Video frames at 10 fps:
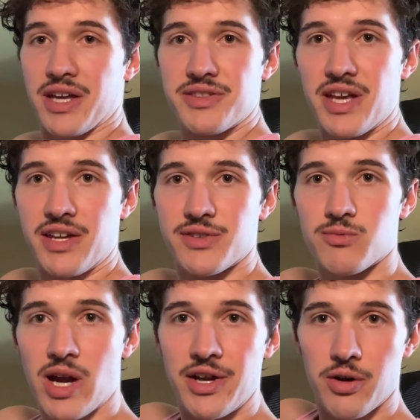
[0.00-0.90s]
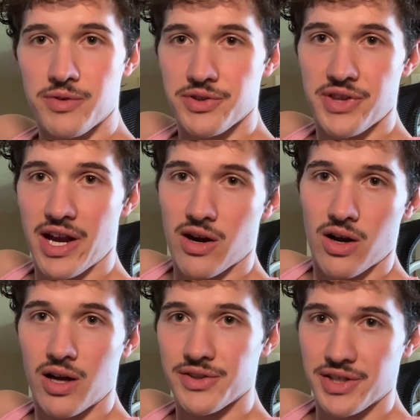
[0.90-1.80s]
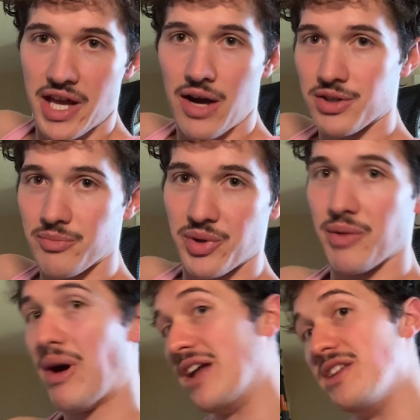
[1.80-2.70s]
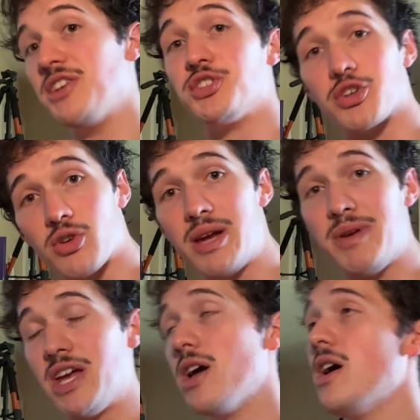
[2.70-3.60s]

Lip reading: thing is right over there on the counter, but my Ninja Creami,